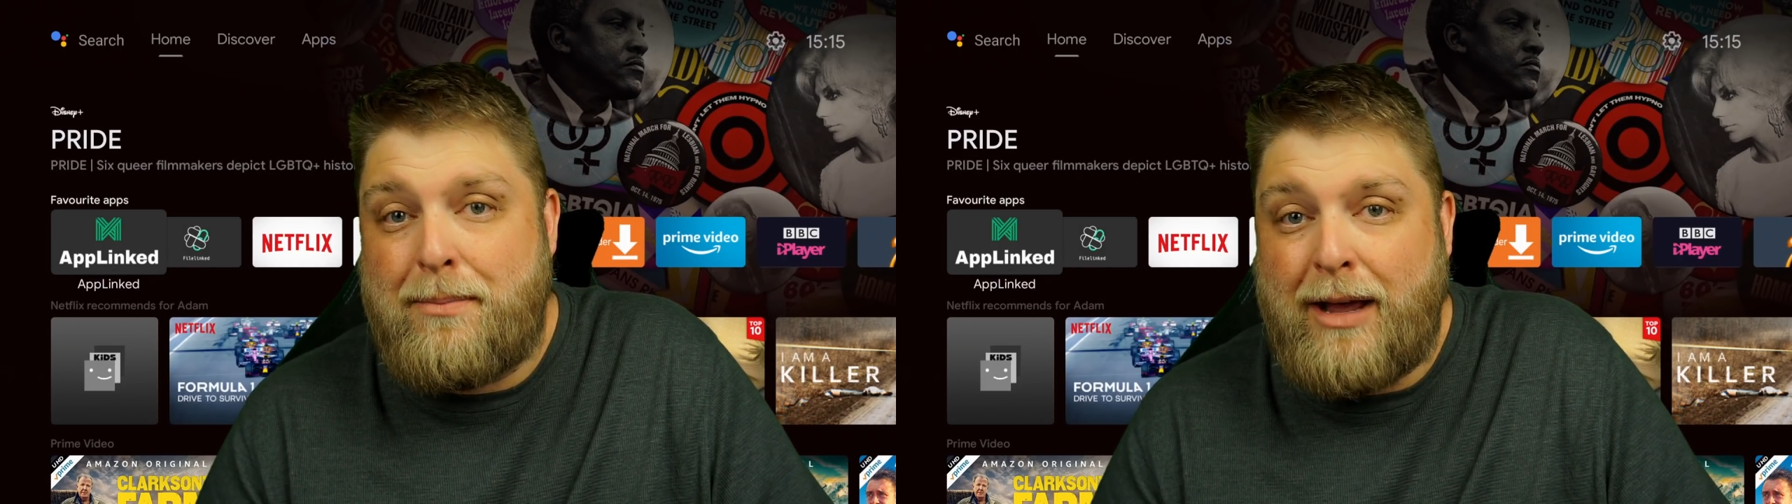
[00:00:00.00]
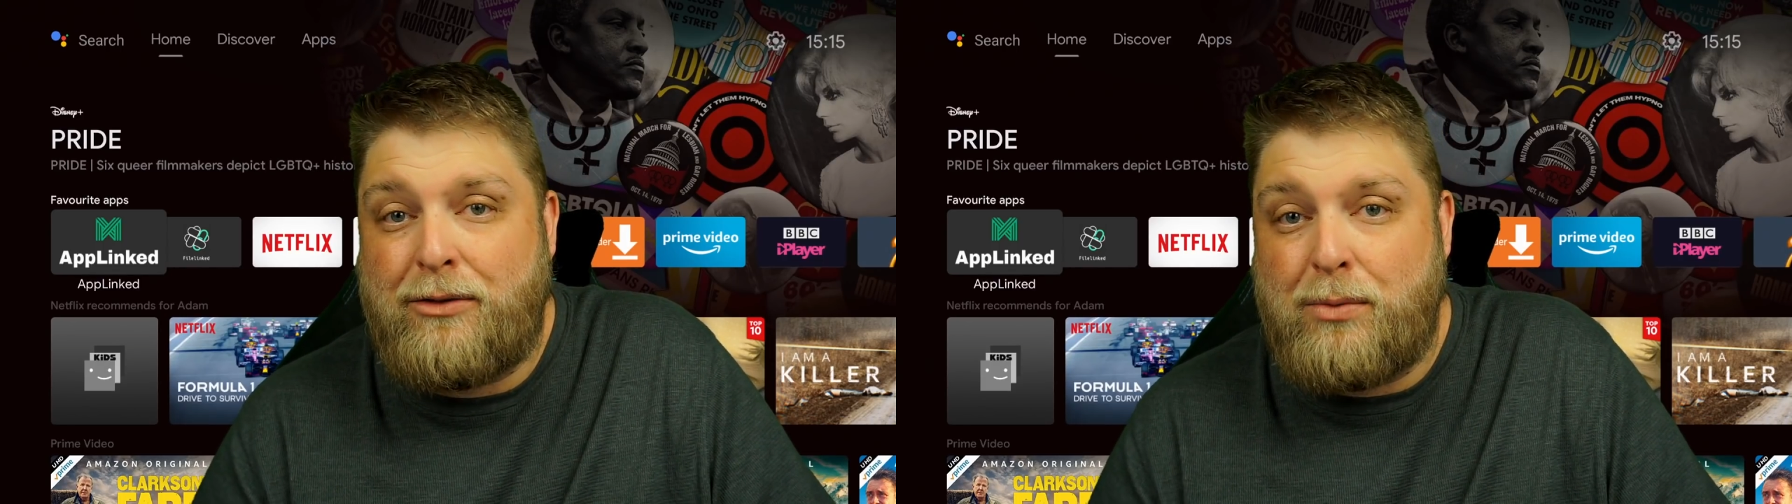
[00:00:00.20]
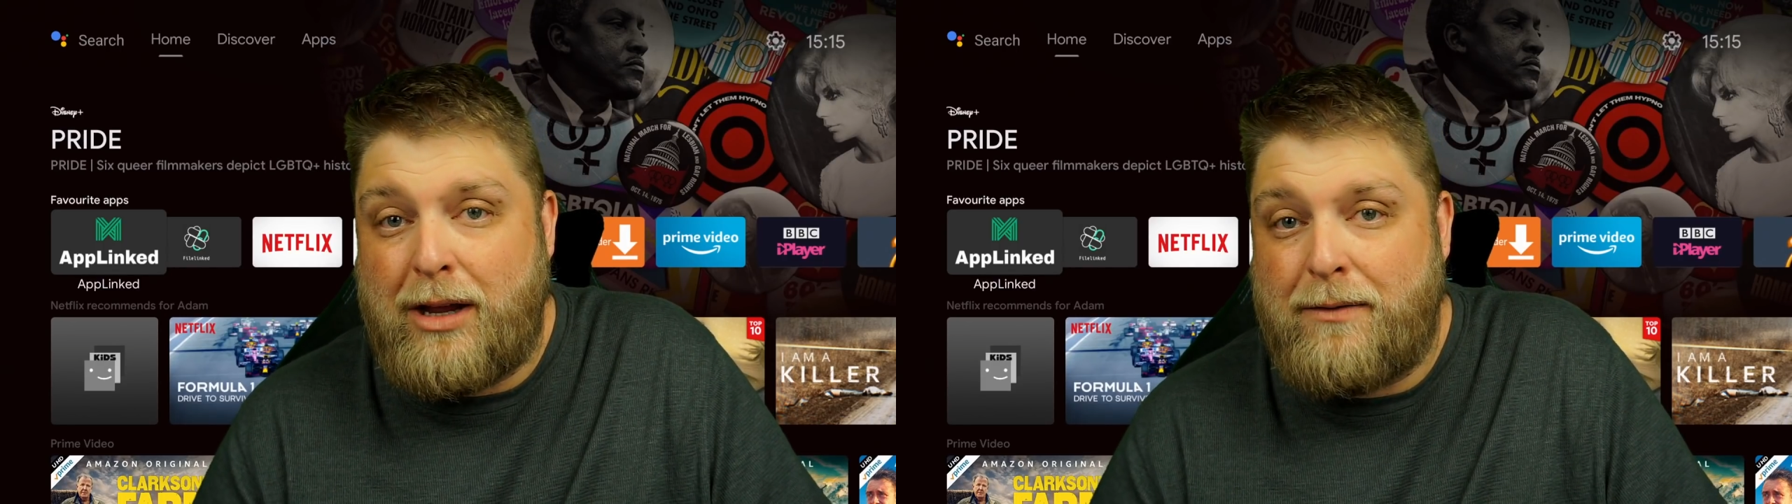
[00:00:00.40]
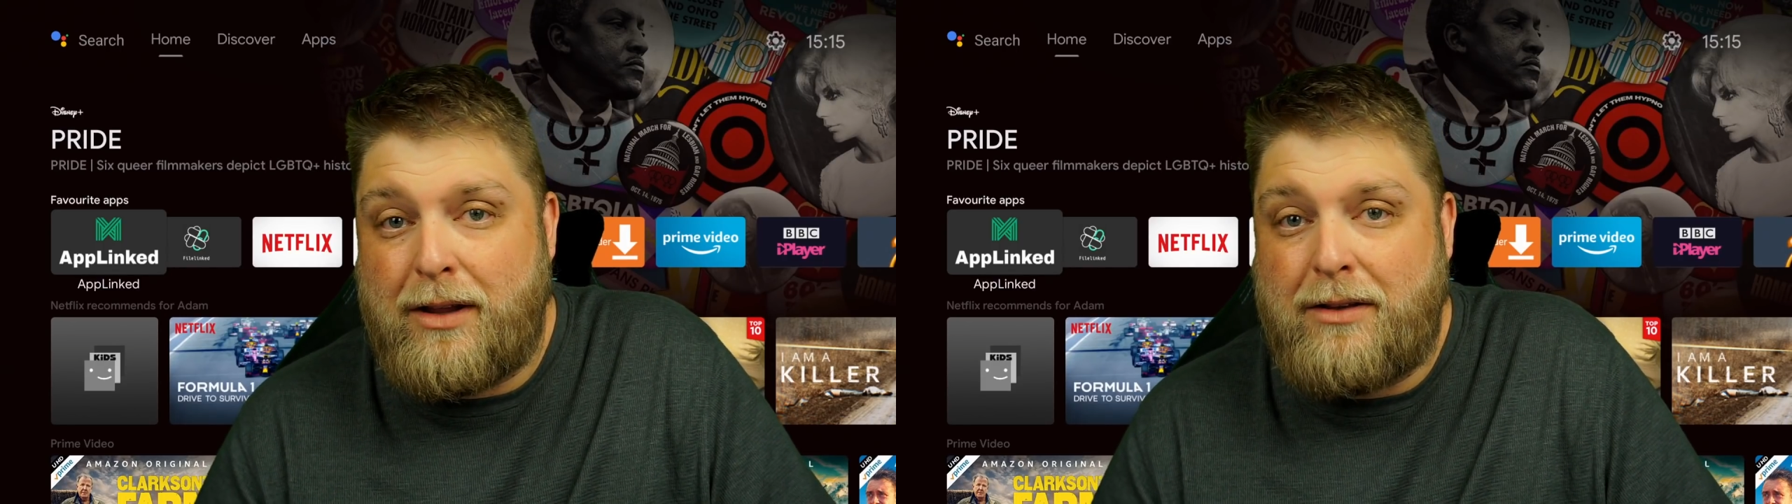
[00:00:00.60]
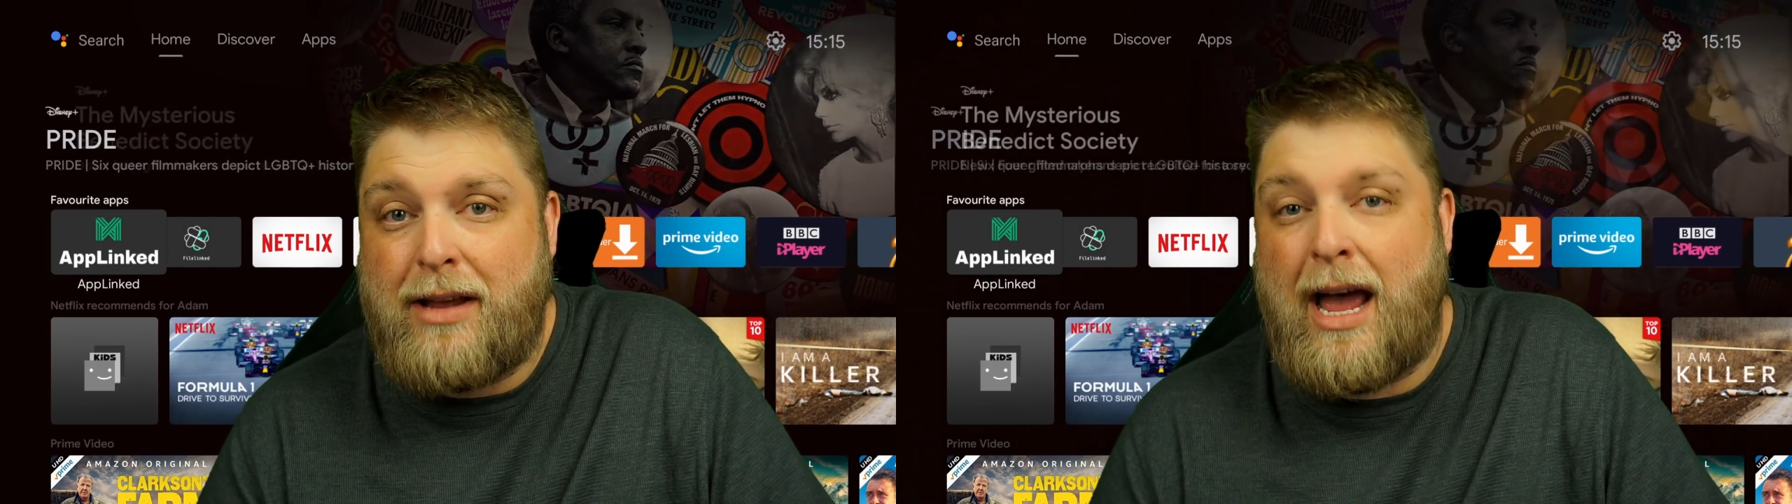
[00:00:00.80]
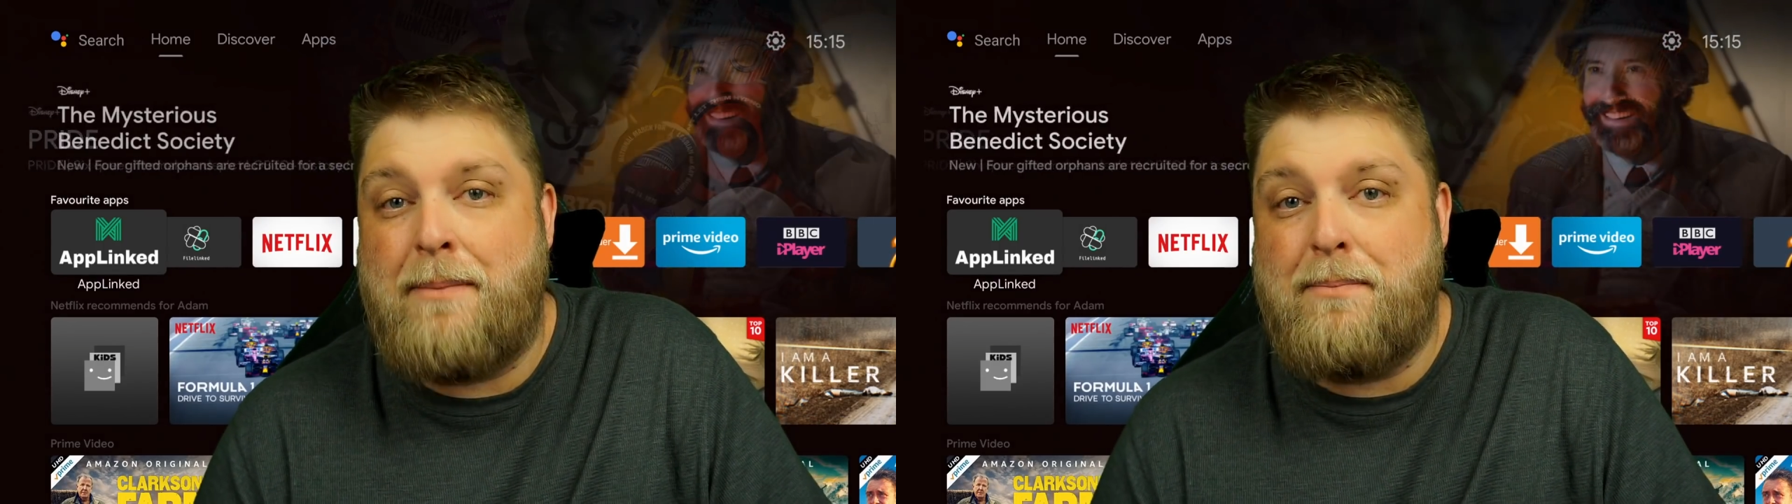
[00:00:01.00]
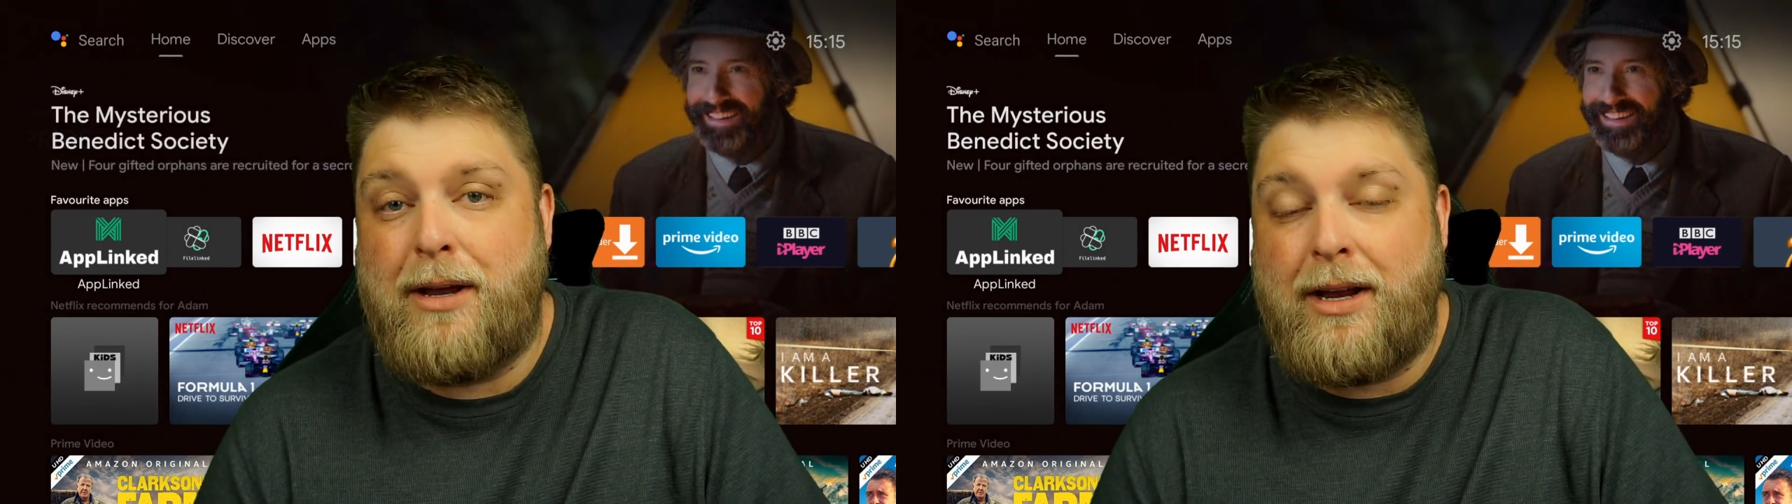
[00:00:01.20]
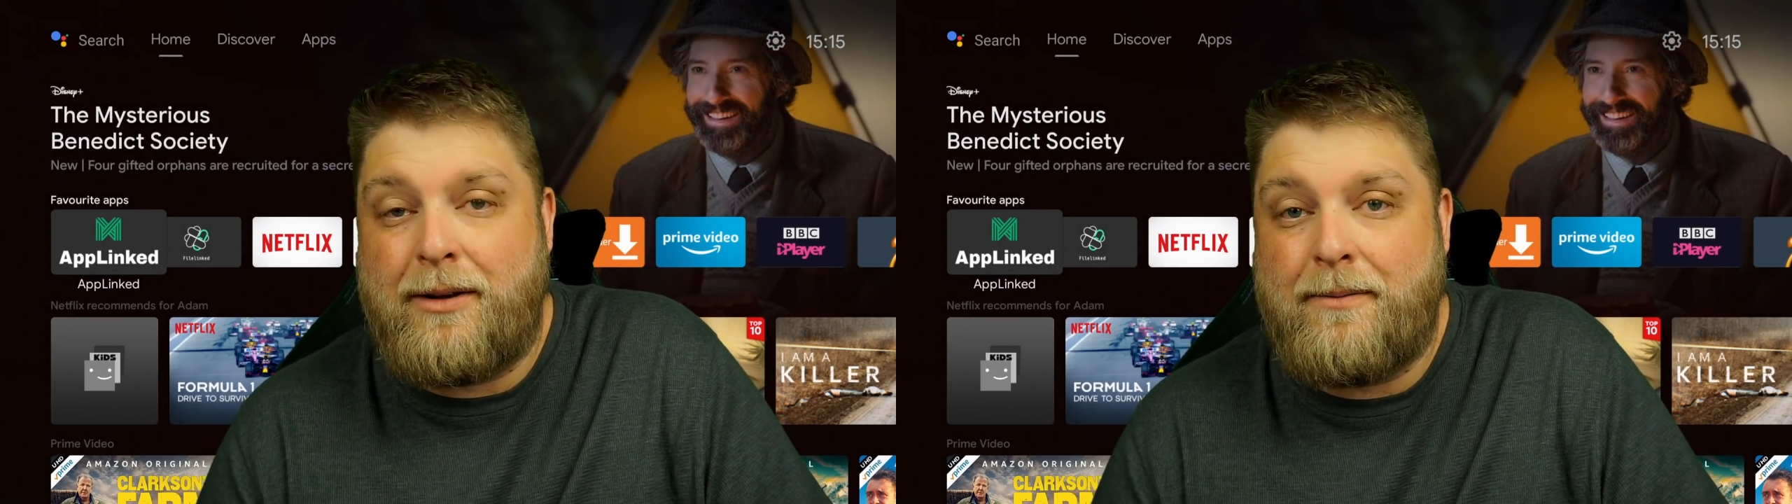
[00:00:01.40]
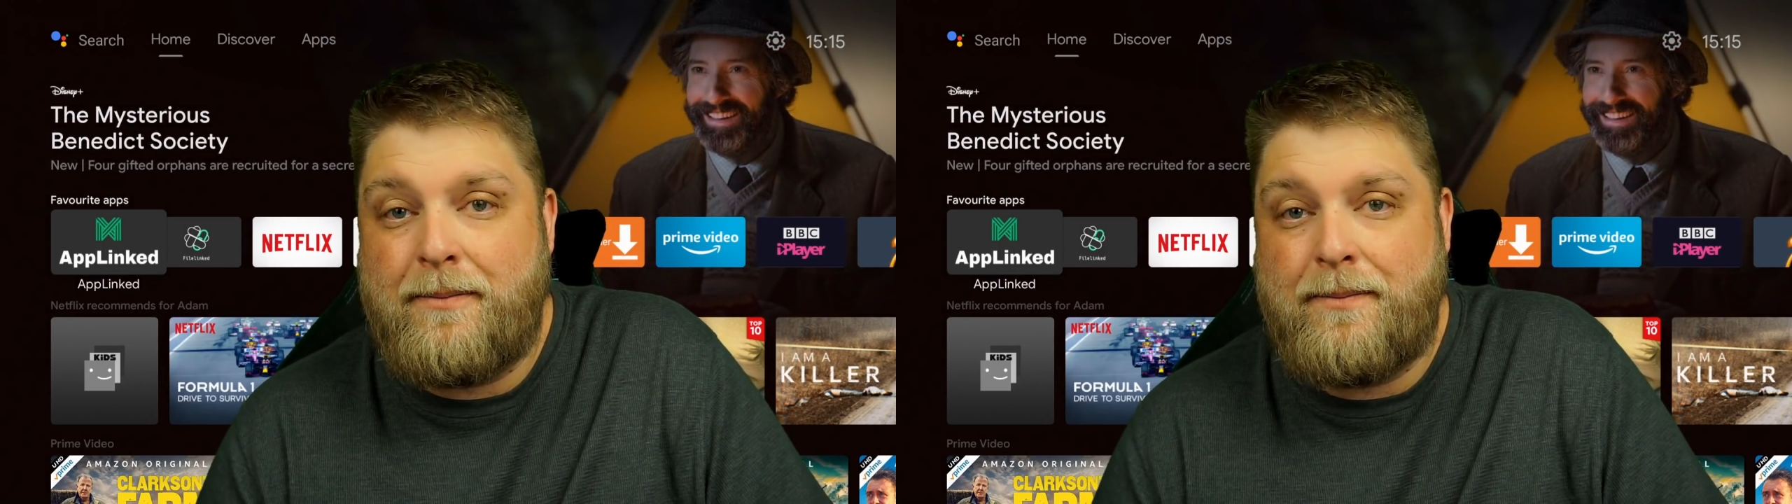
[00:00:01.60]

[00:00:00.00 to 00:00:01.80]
best way for the time being.